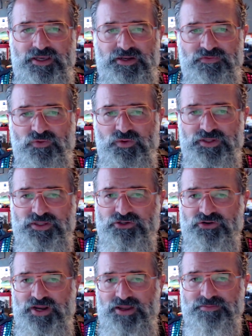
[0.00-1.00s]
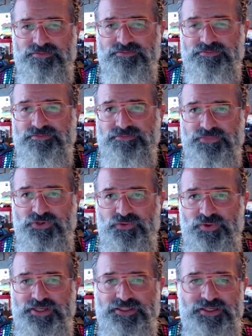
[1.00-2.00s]
and avoid the trap,
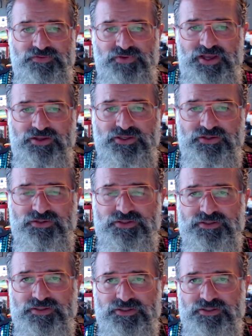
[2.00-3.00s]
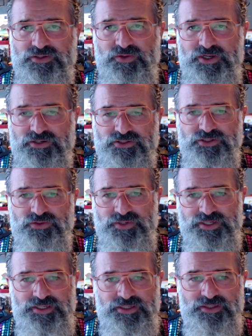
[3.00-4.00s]
erasing values. So here's
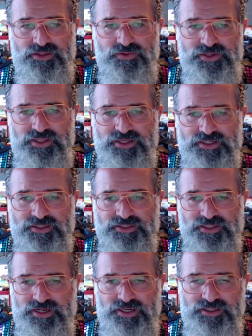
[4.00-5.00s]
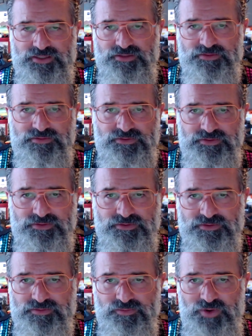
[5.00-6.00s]
three things that I
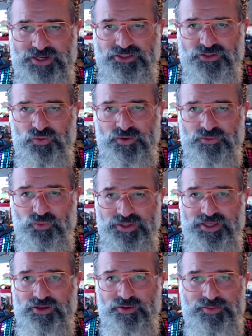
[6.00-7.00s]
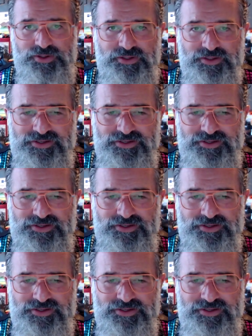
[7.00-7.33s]
brainstormed with help.